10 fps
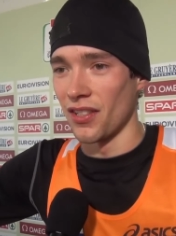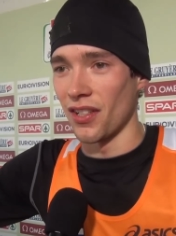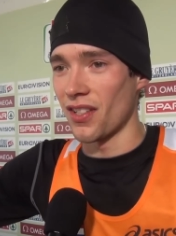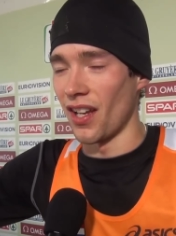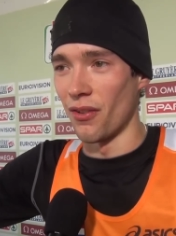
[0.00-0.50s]

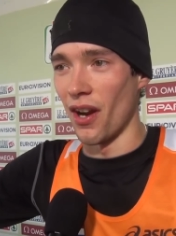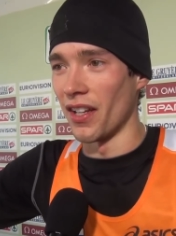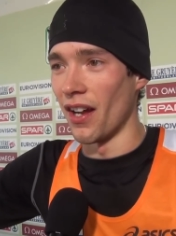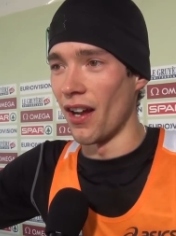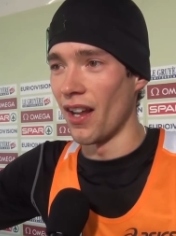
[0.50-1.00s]
just run
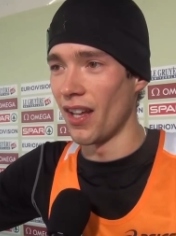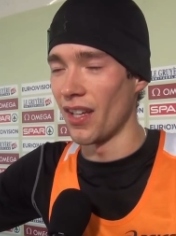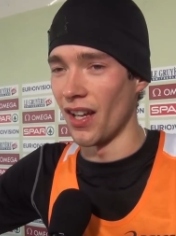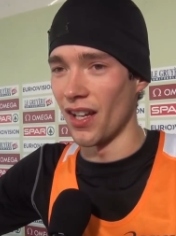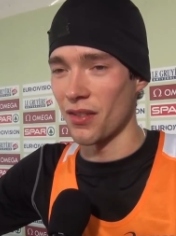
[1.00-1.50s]
a,
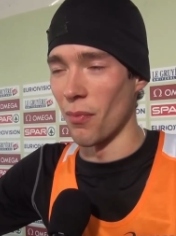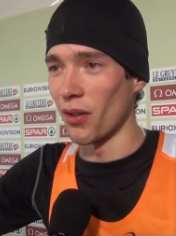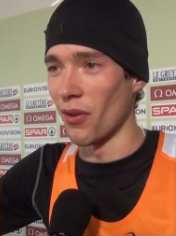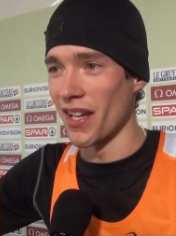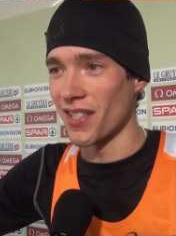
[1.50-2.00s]
a
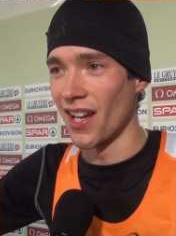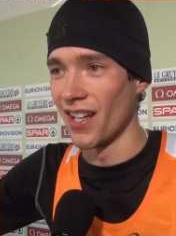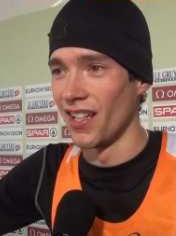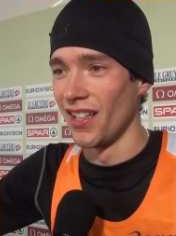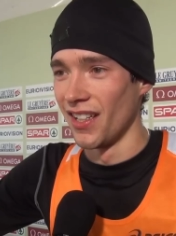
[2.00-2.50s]
smart race.
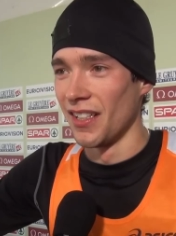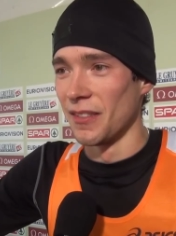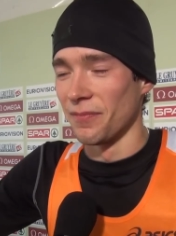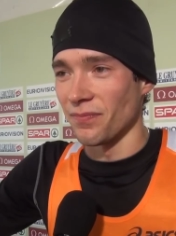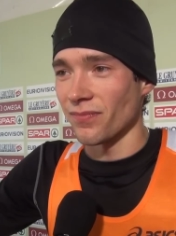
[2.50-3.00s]

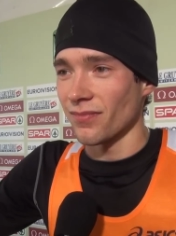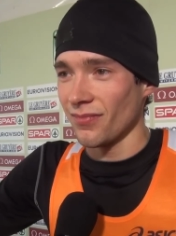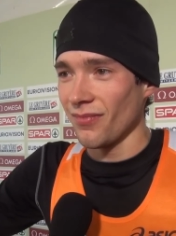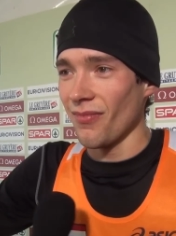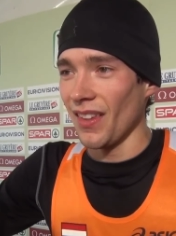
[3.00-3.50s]

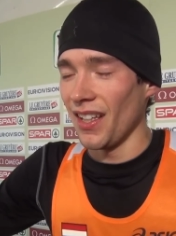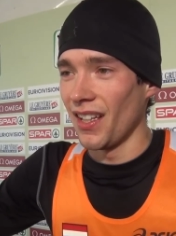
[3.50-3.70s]
And